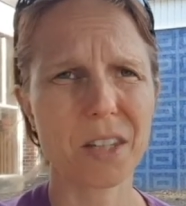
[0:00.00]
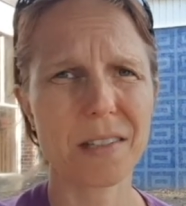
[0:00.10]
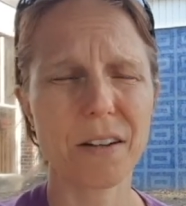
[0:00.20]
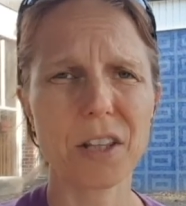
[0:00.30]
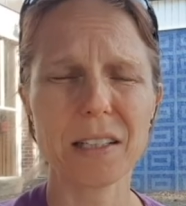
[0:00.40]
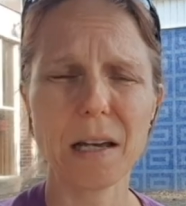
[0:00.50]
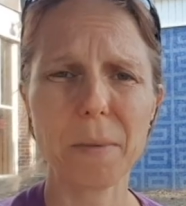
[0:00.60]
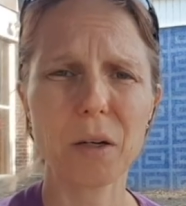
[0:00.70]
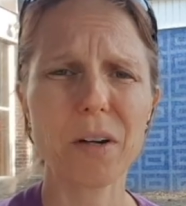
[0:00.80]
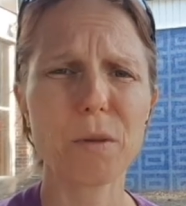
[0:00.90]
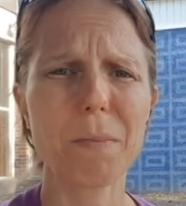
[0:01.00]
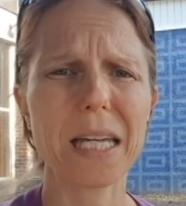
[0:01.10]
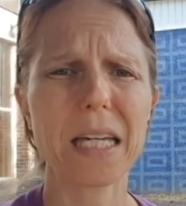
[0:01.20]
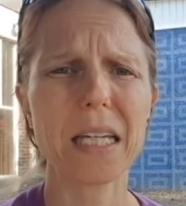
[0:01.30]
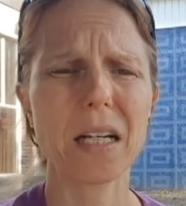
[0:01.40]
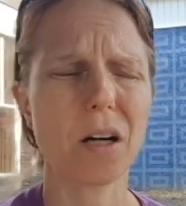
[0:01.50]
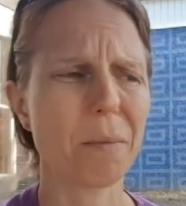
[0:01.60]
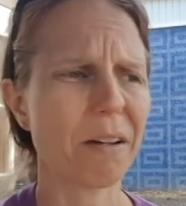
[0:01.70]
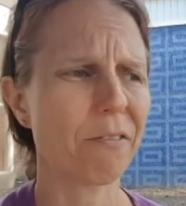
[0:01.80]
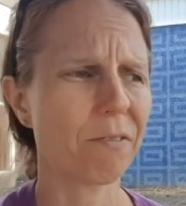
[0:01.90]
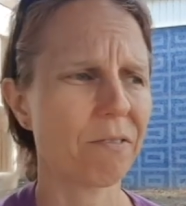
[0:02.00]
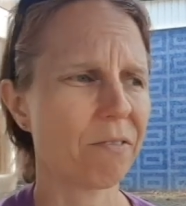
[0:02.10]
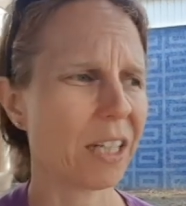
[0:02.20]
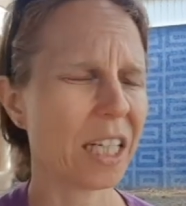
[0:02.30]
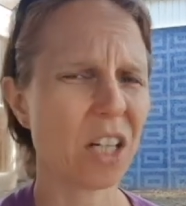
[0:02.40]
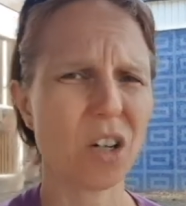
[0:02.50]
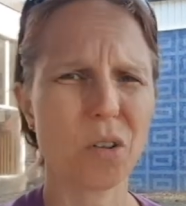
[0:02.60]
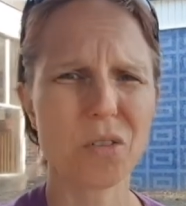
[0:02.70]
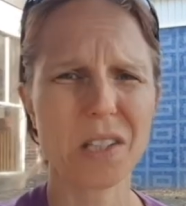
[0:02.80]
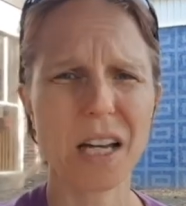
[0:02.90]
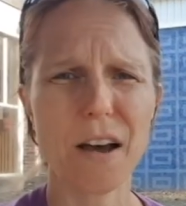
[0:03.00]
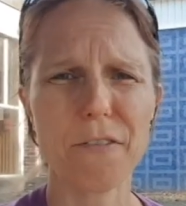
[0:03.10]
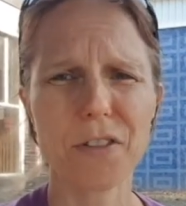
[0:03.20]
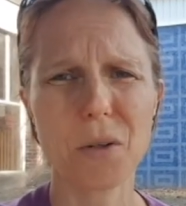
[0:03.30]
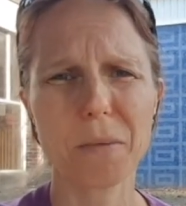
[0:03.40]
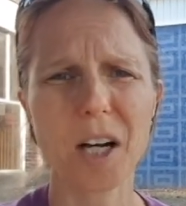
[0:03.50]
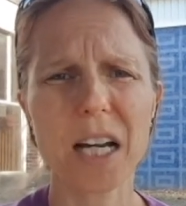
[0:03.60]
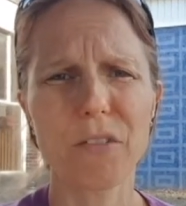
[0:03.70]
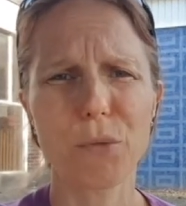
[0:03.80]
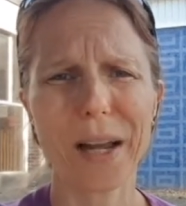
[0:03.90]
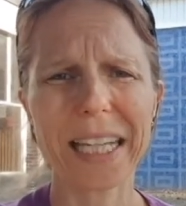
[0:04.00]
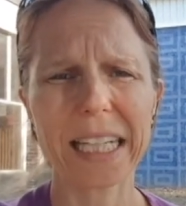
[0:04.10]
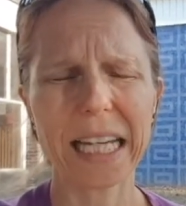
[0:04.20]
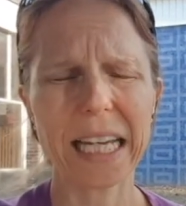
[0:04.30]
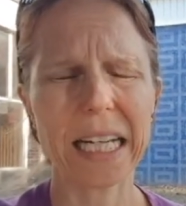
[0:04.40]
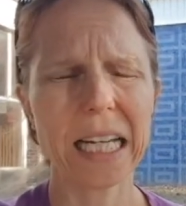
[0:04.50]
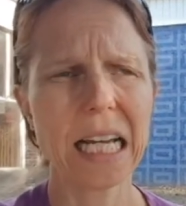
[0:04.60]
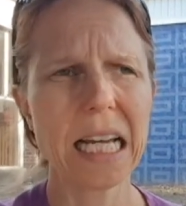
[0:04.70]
The stuff that's coming with me, all my video stuff, so I'm kind of winging it.